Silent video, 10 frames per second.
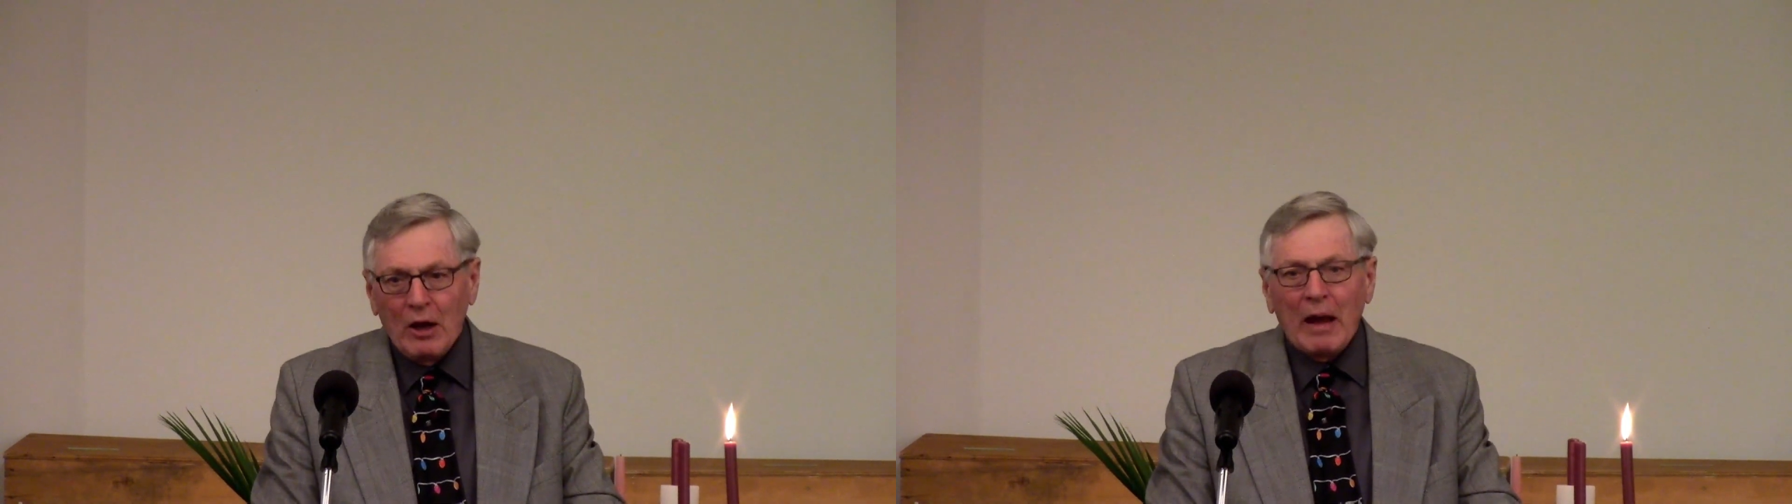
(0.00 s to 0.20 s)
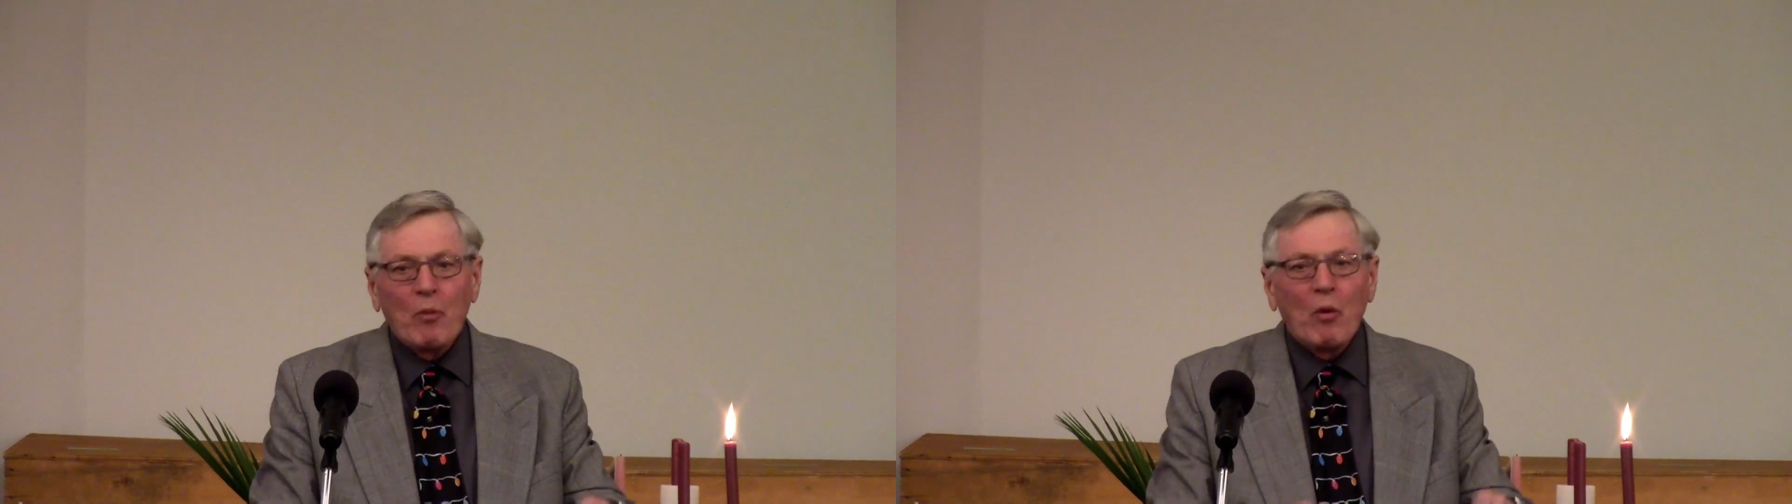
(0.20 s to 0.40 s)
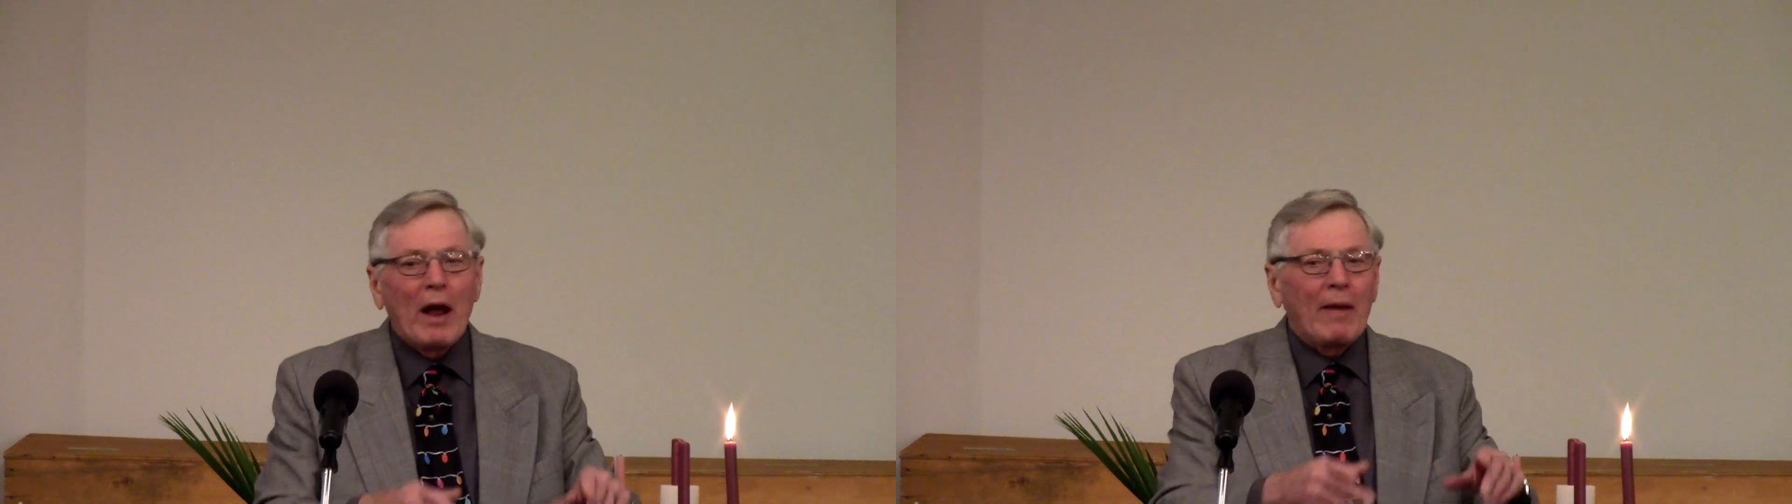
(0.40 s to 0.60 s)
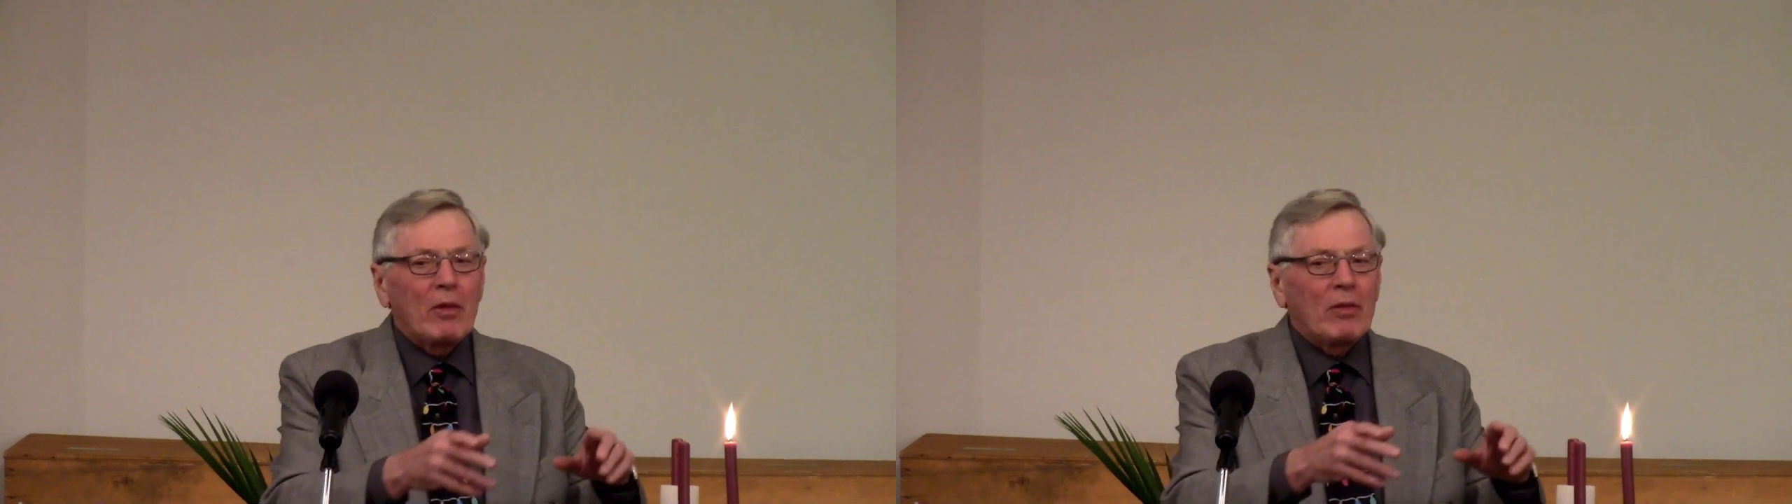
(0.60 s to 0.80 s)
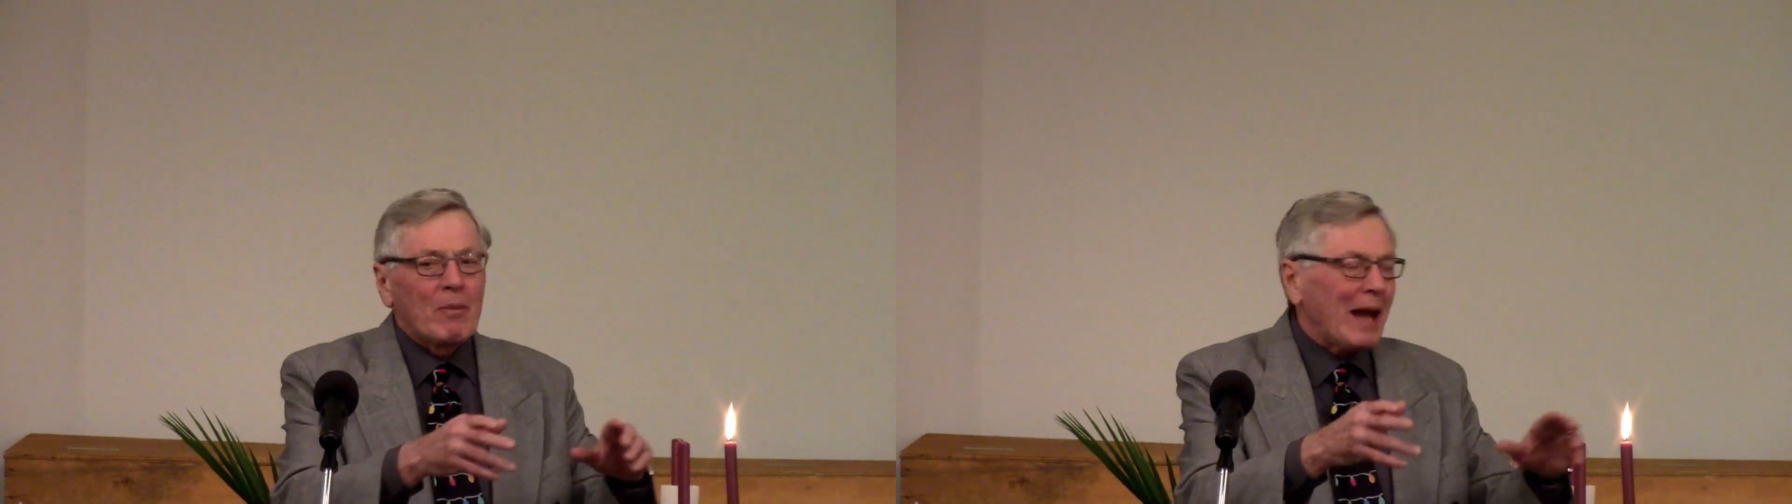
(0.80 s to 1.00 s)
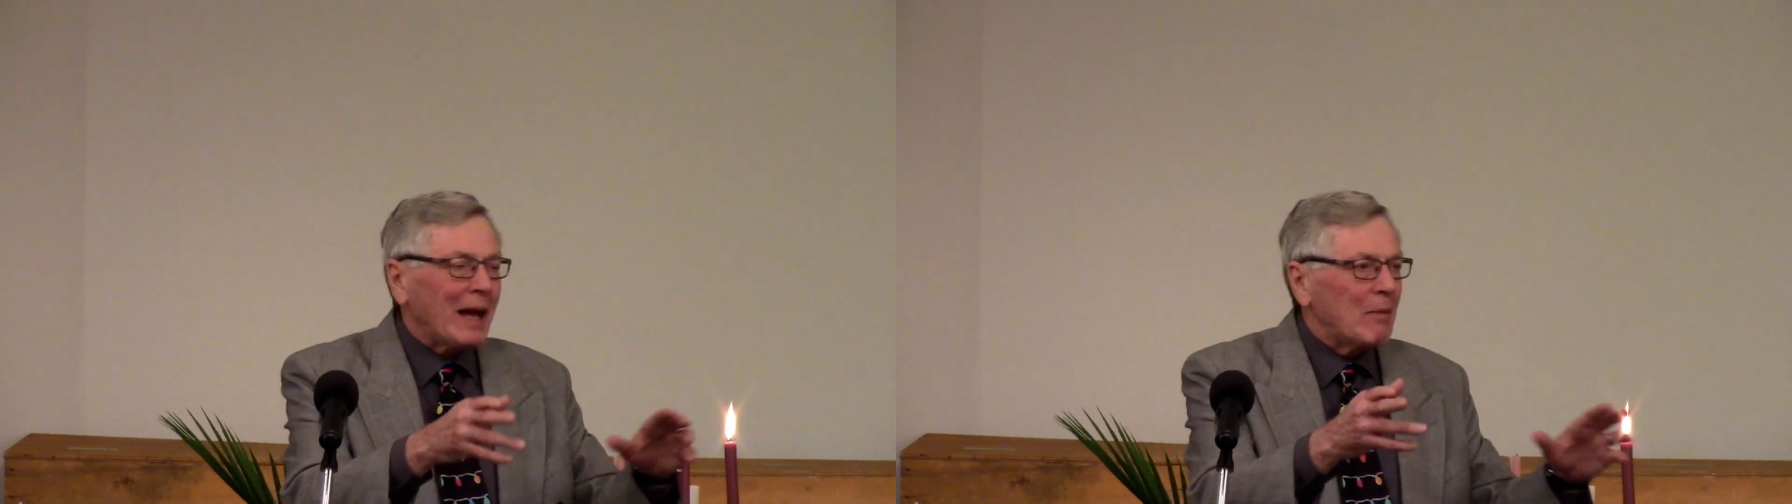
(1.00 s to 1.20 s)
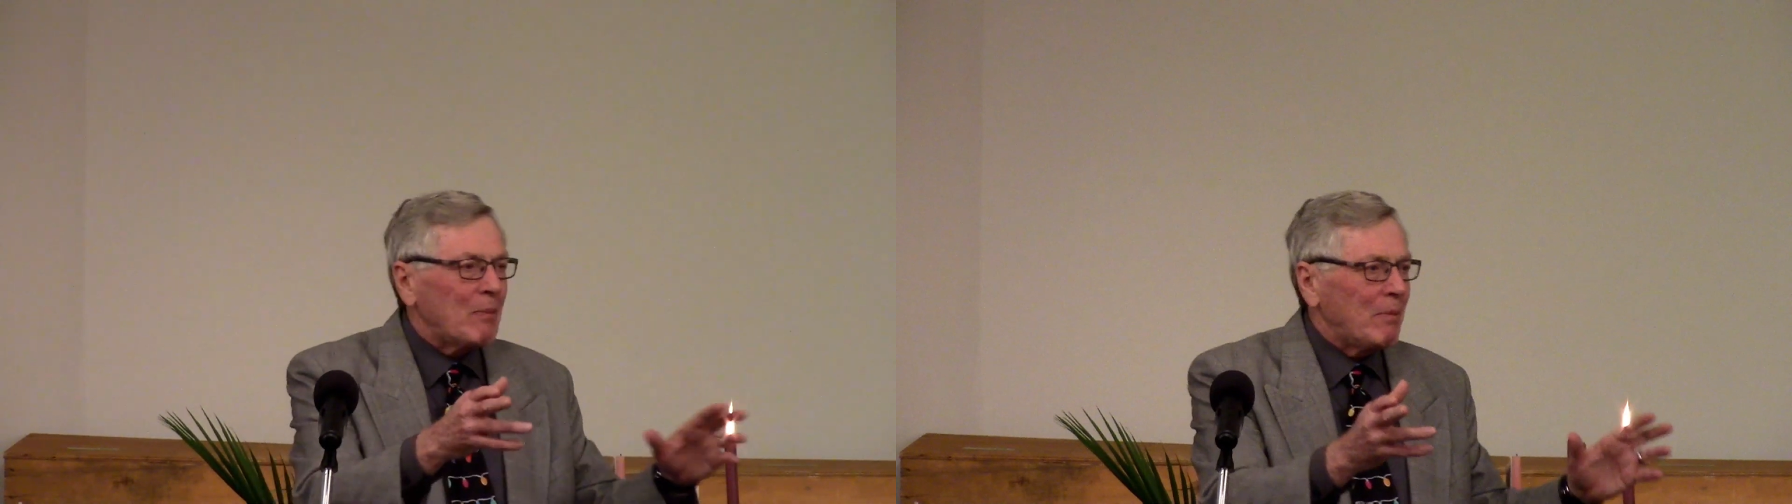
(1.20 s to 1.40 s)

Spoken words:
And when the Maccabee